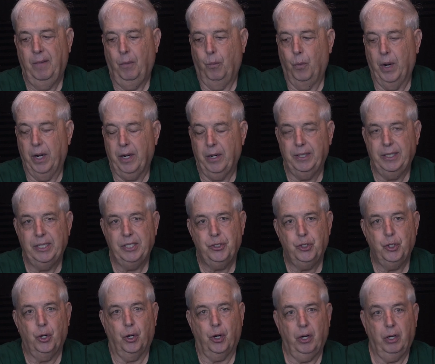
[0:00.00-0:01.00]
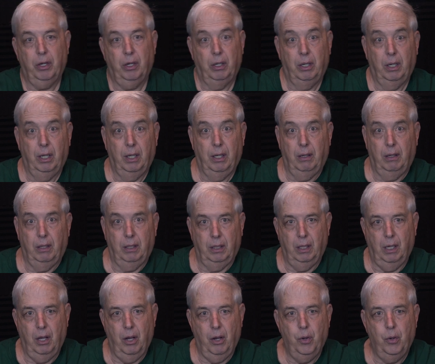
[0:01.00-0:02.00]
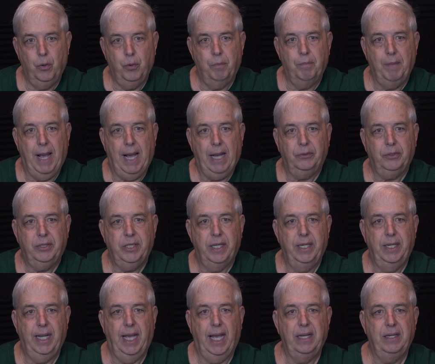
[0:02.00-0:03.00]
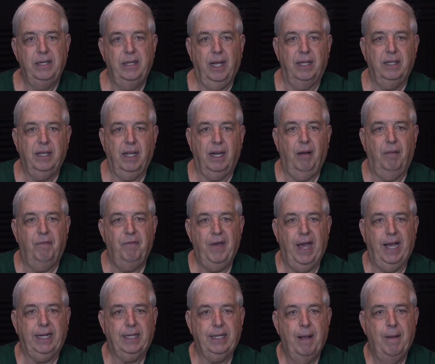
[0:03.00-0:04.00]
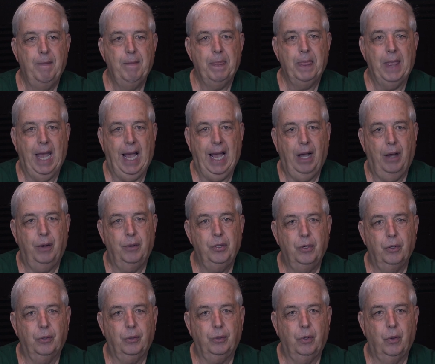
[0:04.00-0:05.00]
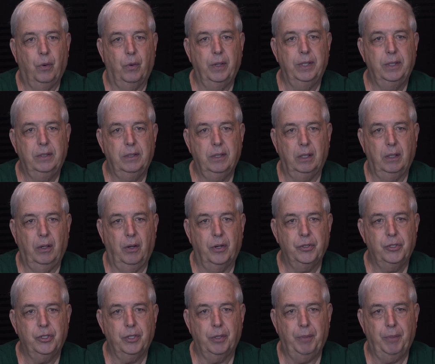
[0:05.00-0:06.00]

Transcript: Where is your load mounted, and does it affect how you're going to launch your